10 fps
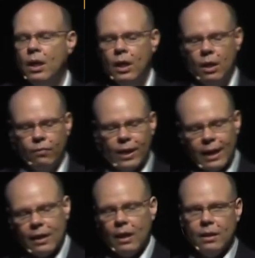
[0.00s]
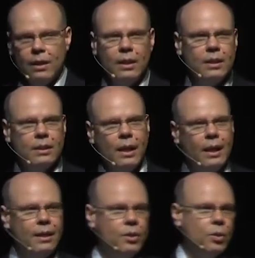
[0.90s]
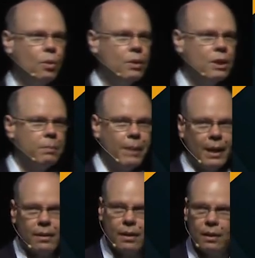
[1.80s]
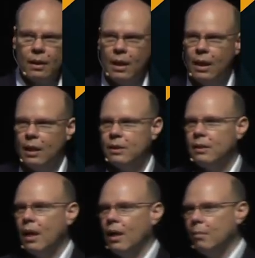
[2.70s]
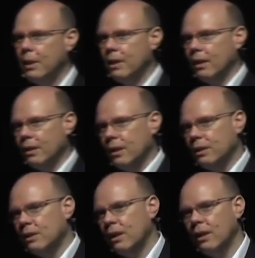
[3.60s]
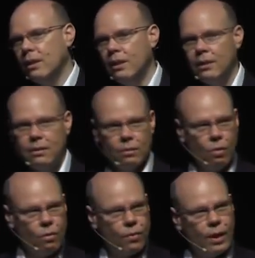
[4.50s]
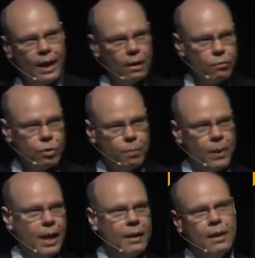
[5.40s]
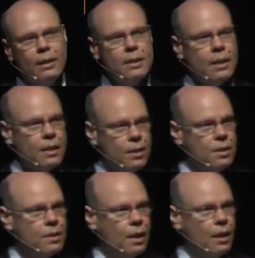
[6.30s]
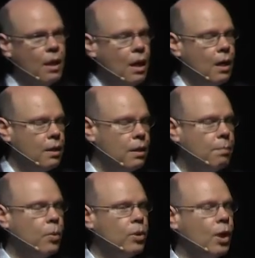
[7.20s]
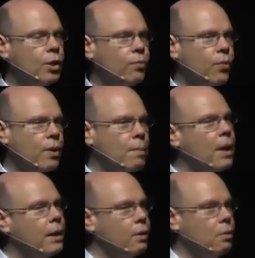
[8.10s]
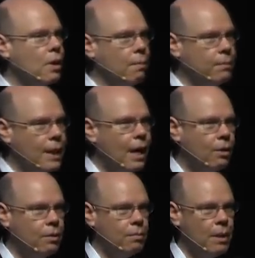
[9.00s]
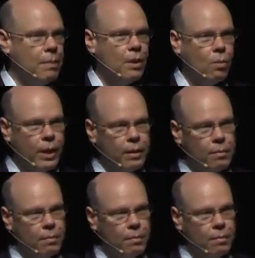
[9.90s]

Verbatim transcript: If that indeed is a head and shoulders pattern, it's telling me that there's still this overhang of supply that is existing and that the potential for the market to come down may be quite